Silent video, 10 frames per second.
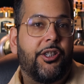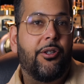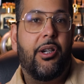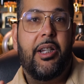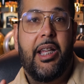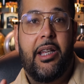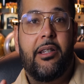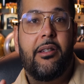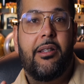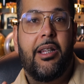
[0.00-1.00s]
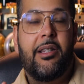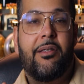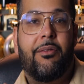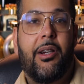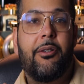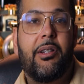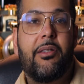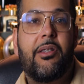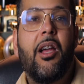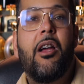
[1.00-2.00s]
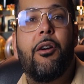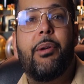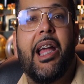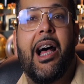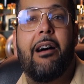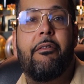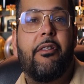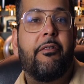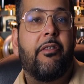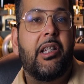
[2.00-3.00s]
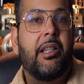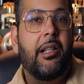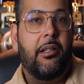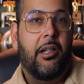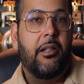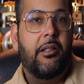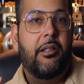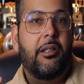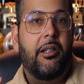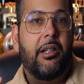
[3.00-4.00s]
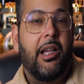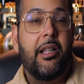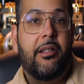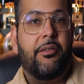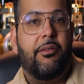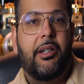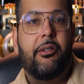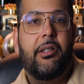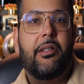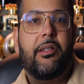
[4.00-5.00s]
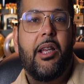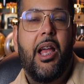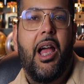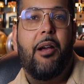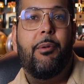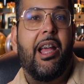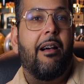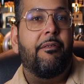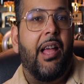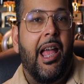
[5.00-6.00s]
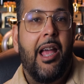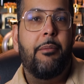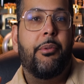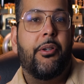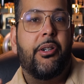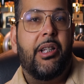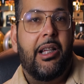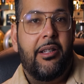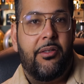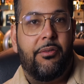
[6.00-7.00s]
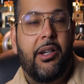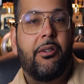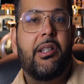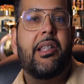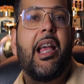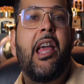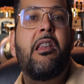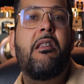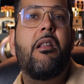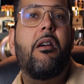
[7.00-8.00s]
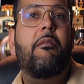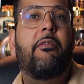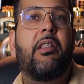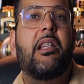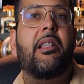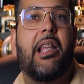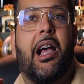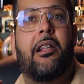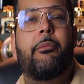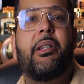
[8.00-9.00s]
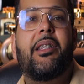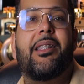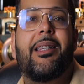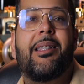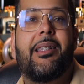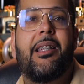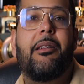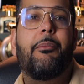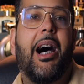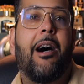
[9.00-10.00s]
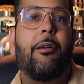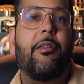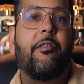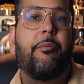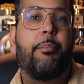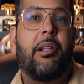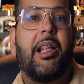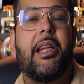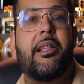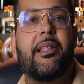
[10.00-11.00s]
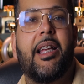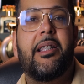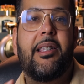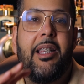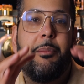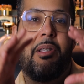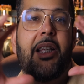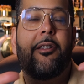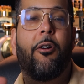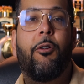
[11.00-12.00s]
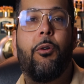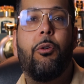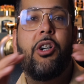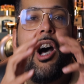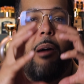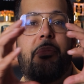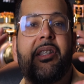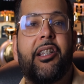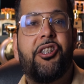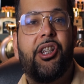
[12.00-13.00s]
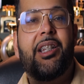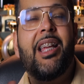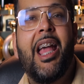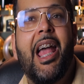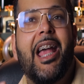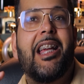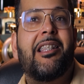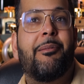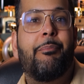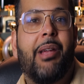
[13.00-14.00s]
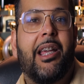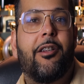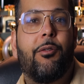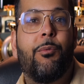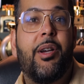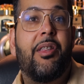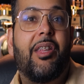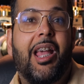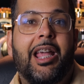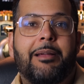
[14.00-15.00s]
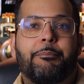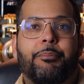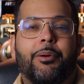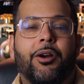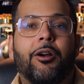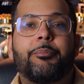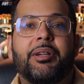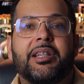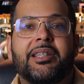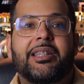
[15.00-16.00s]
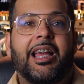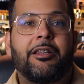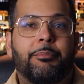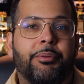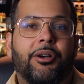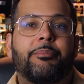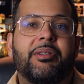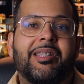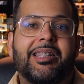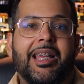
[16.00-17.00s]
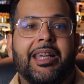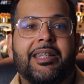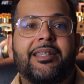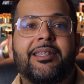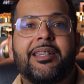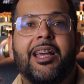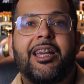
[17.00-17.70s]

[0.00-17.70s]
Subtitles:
sugarcane in this fragrance. We have vanilla in this fragrance. We have amber in this fragrance, and none of these elements seem out of place. It seems like the whole composition is made with a purpose, and the purpose is